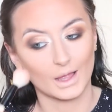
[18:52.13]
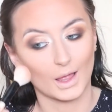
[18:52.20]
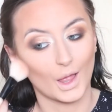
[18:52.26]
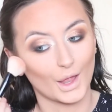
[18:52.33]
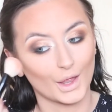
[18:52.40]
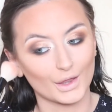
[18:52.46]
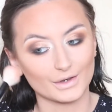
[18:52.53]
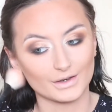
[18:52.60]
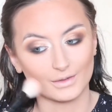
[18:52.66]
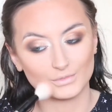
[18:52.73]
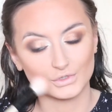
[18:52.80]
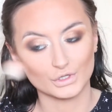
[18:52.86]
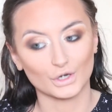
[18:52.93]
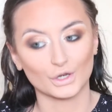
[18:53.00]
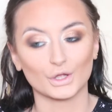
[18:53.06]
and I'm
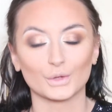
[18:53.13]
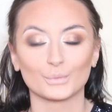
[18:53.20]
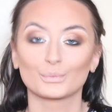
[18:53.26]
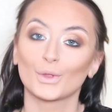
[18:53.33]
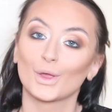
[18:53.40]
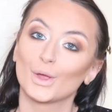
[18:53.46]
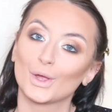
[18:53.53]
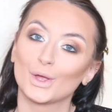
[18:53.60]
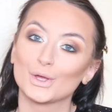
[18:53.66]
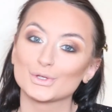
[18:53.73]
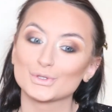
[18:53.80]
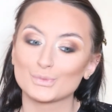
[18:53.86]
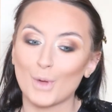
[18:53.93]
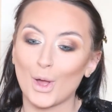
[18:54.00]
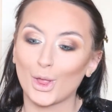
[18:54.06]
just gonna
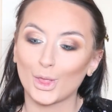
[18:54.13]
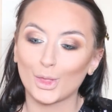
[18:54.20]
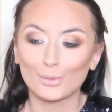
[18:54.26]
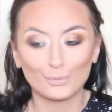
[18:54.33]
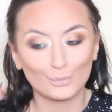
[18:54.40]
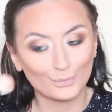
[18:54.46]
smile.